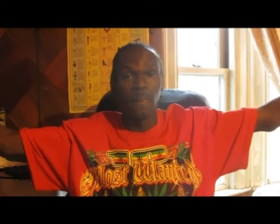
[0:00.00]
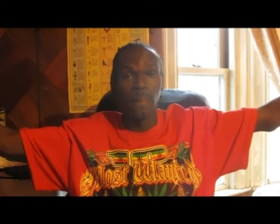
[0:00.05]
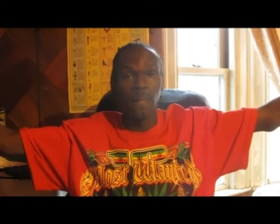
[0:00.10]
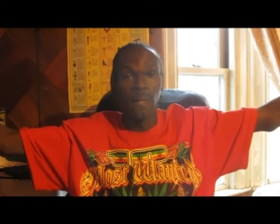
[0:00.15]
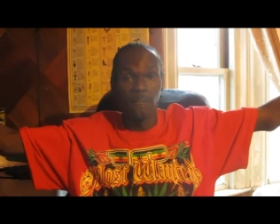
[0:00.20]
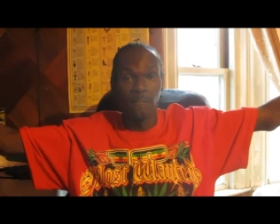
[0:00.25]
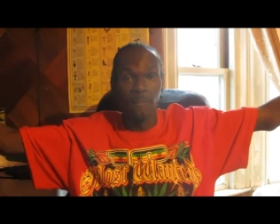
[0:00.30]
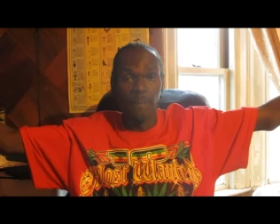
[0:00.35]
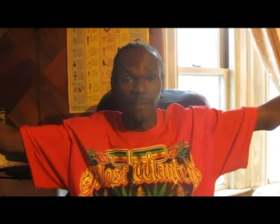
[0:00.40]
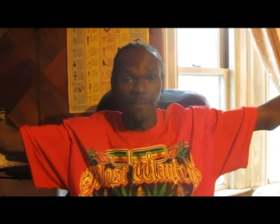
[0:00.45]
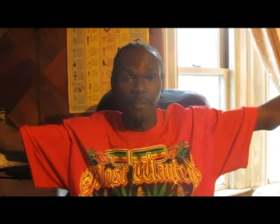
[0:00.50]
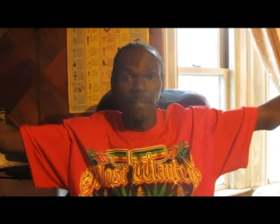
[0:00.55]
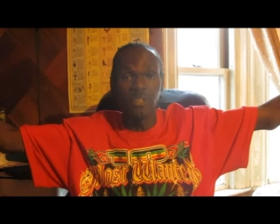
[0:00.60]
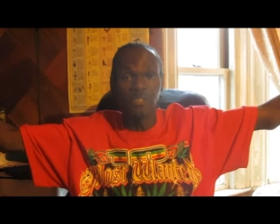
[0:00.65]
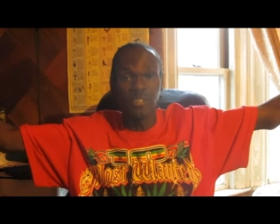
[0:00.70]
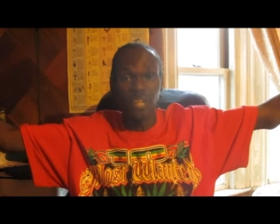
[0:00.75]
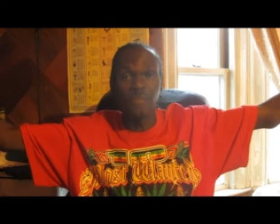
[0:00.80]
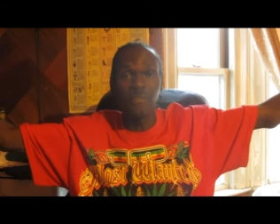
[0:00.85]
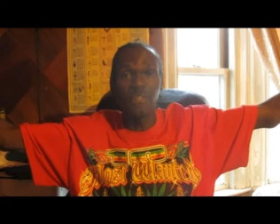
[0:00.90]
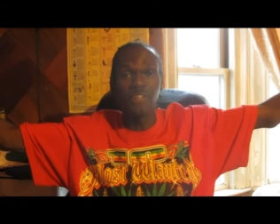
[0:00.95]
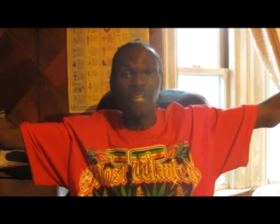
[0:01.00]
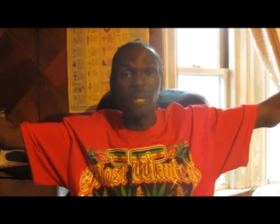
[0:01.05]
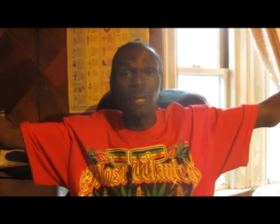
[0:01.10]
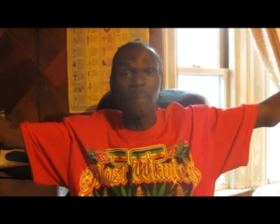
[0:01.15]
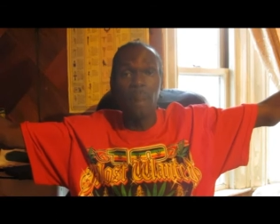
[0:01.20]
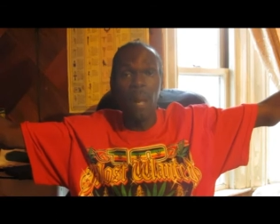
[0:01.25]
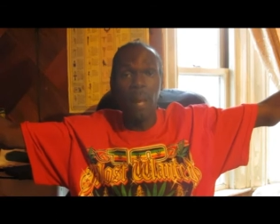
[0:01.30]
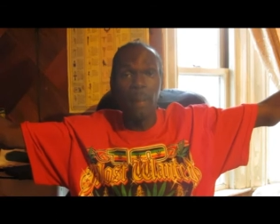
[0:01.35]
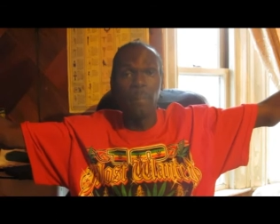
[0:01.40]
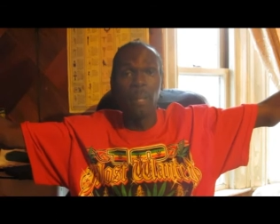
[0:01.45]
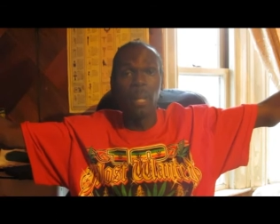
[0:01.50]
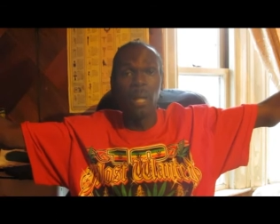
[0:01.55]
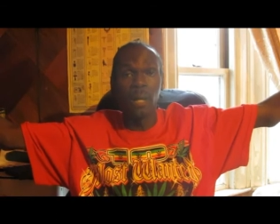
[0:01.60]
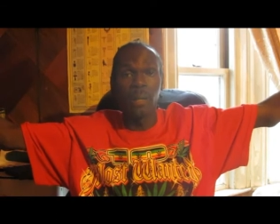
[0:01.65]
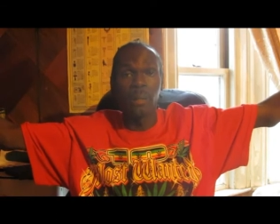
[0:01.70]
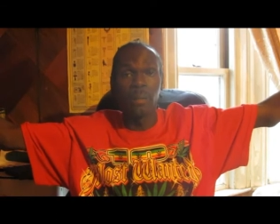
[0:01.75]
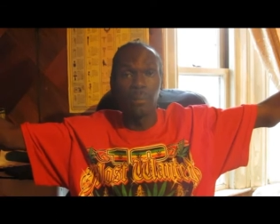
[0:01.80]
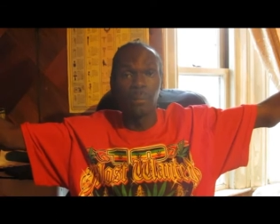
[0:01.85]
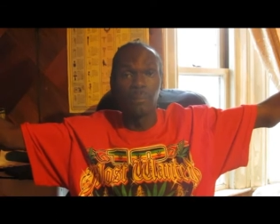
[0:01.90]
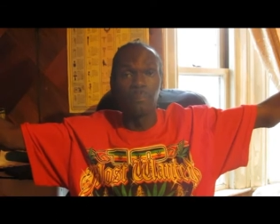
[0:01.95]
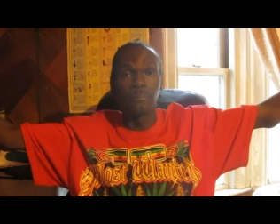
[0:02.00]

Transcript: If you take my blood